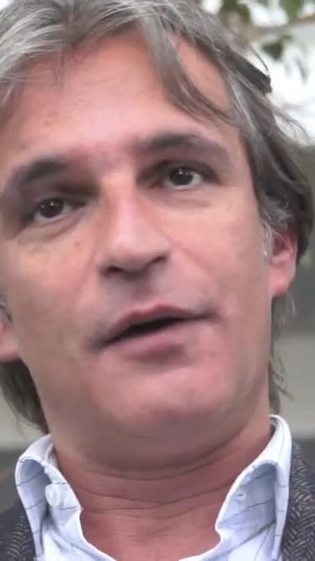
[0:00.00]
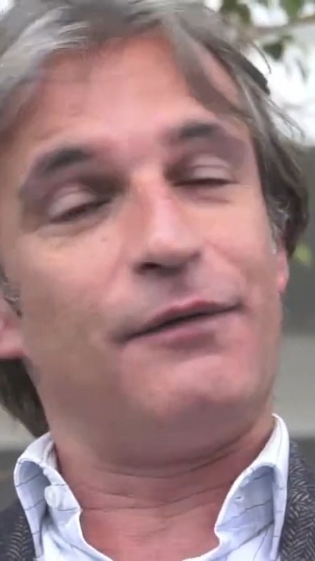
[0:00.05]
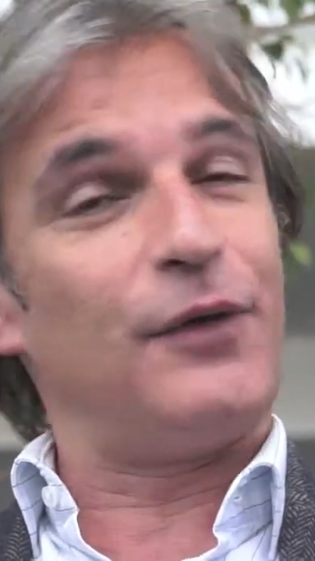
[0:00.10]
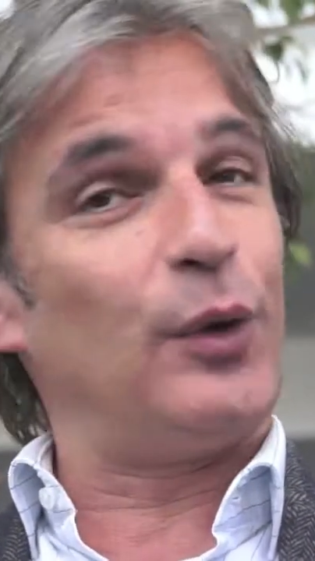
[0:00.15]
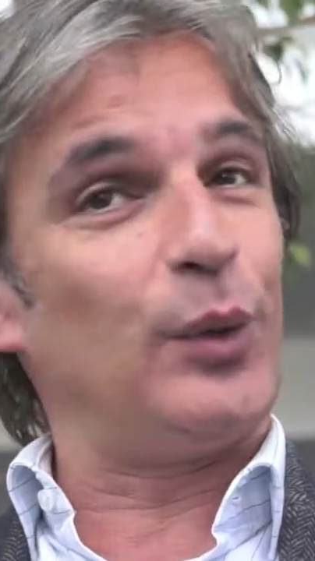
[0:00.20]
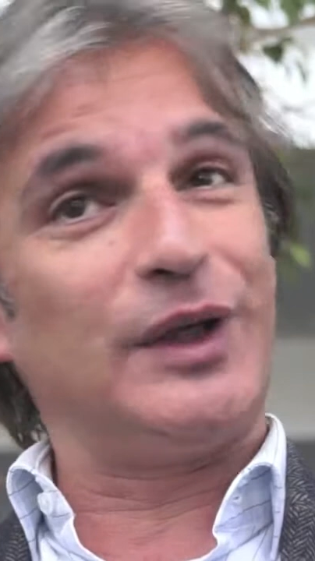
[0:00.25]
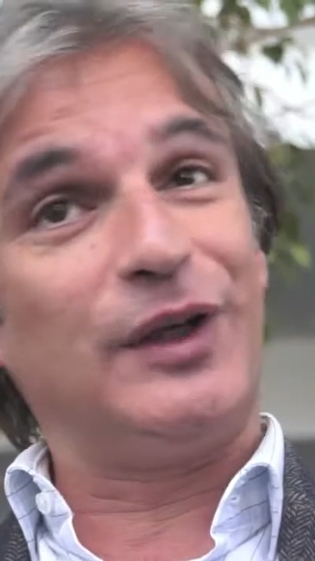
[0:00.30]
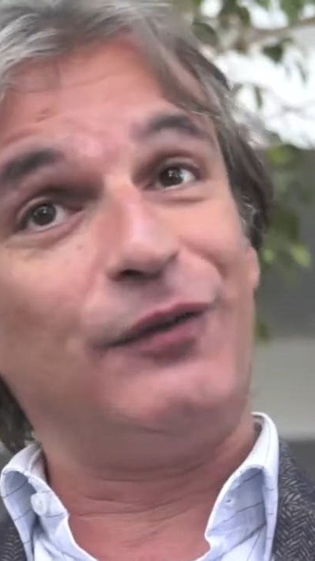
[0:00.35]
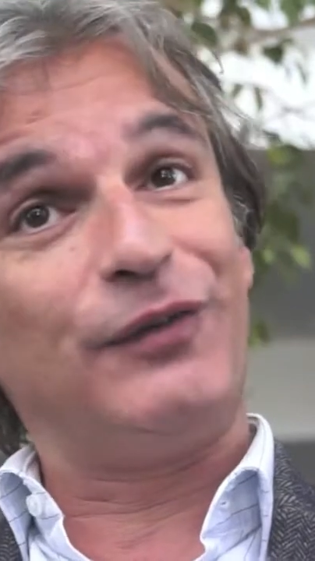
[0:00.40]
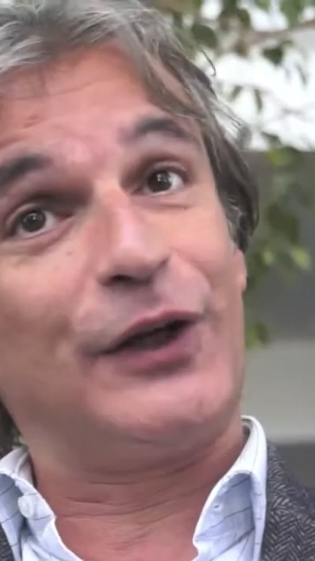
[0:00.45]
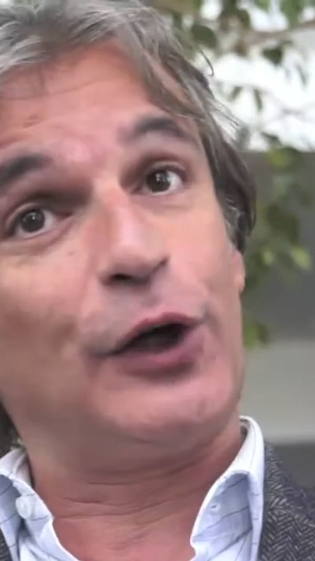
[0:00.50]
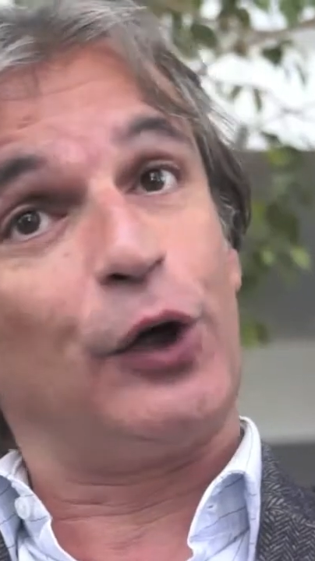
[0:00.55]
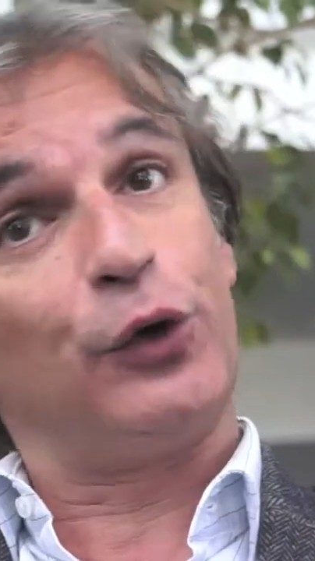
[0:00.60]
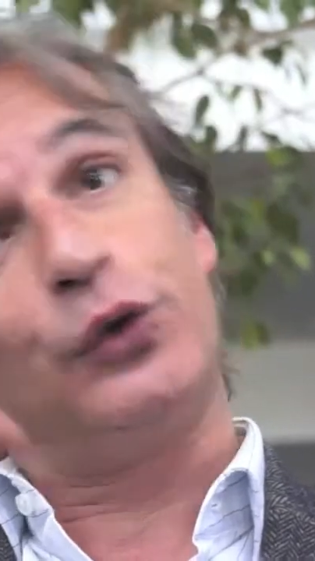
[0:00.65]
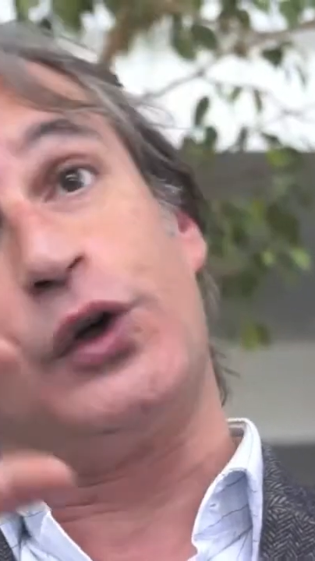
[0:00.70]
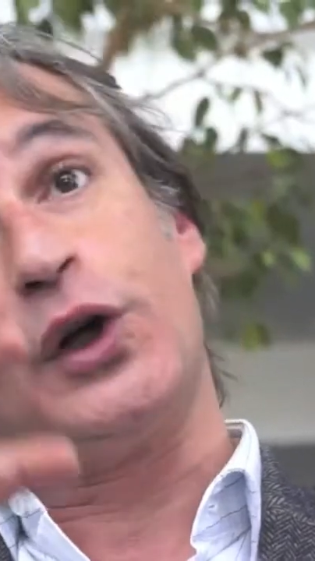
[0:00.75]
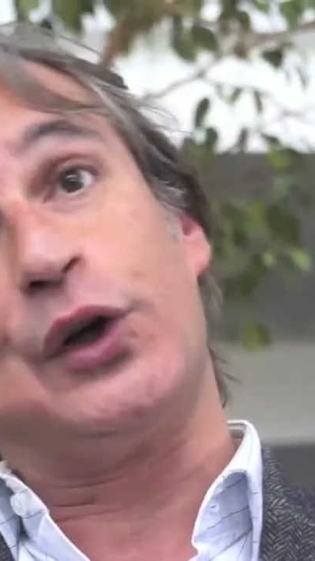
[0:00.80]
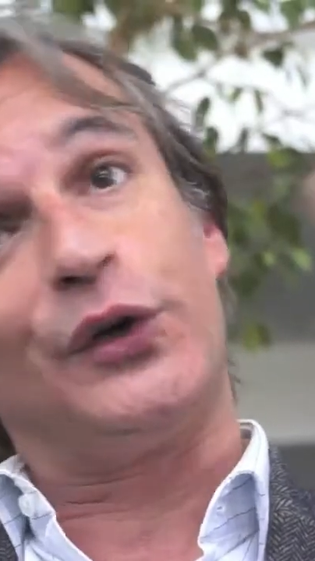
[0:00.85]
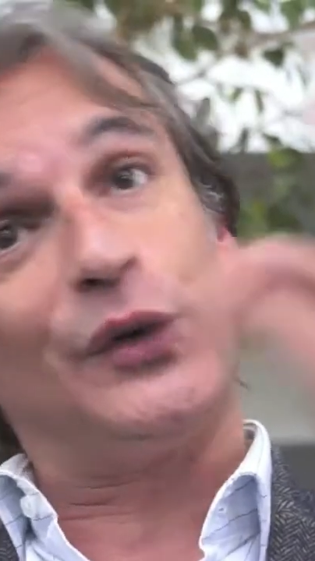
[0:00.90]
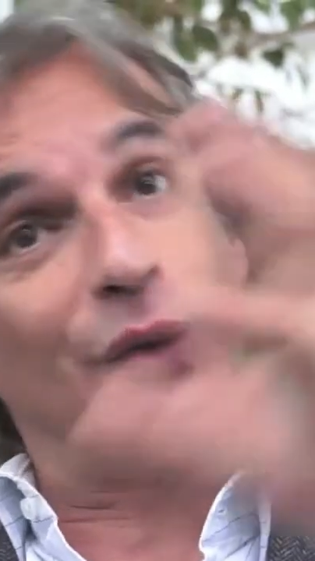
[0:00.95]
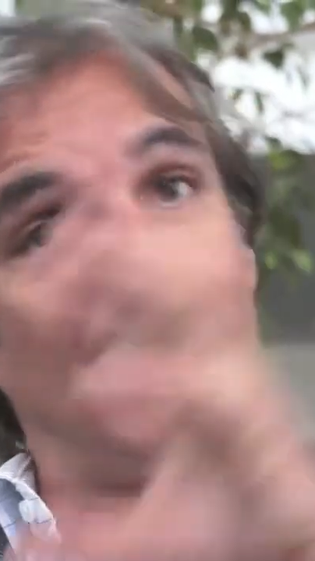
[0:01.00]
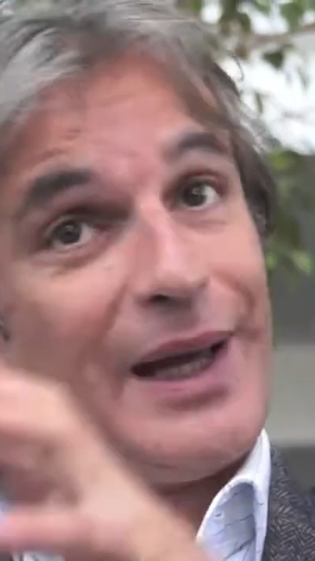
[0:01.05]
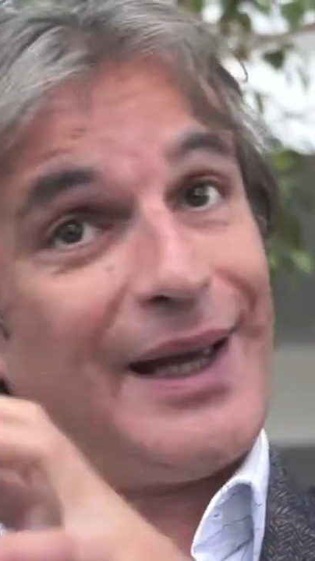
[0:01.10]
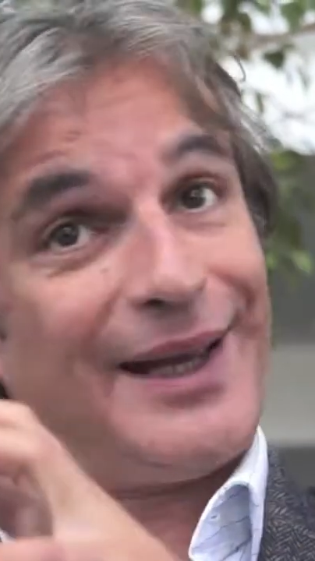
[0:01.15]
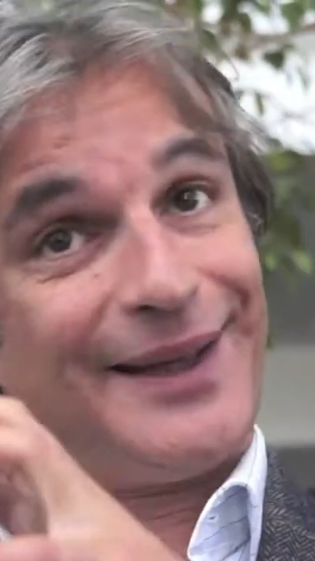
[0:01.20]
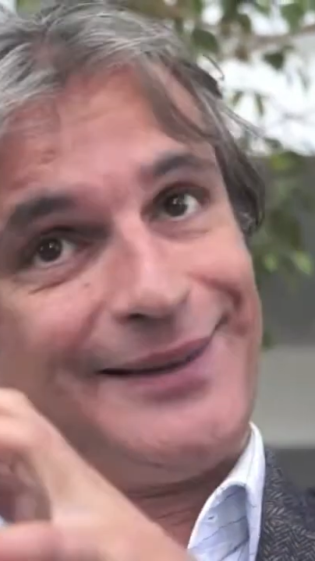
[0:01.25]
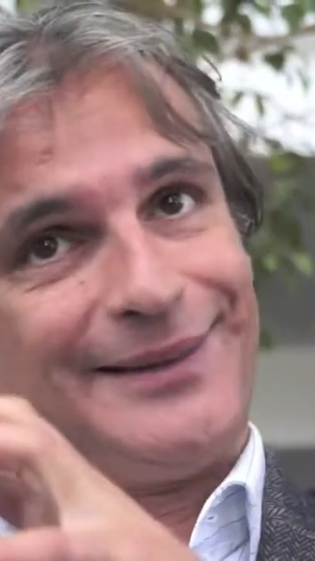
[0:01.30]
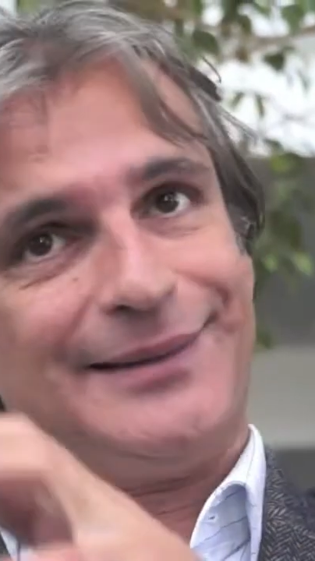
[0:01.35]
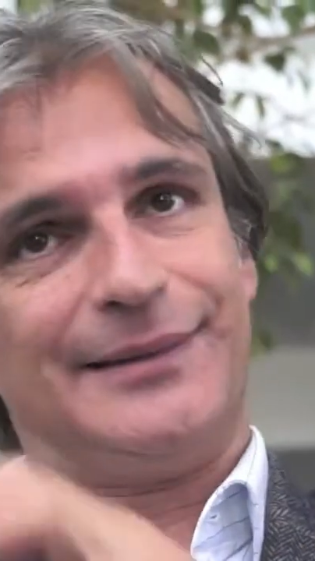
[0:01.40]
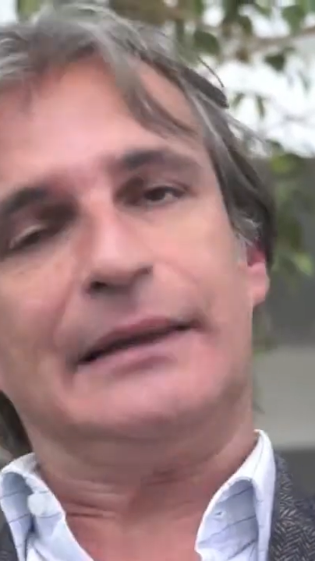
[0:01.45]
very difficult to
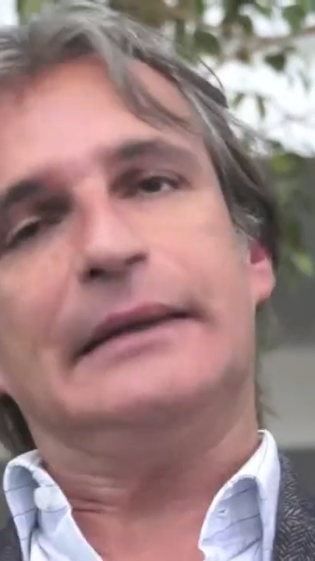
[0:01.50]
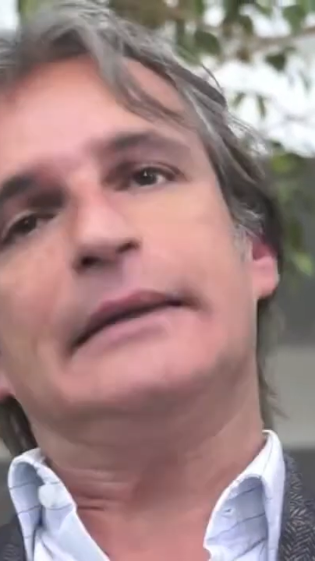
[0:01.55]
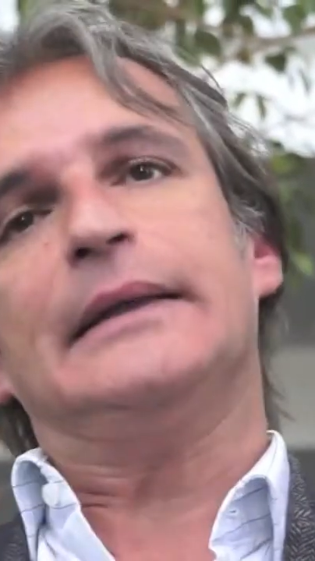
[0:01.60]
counteract.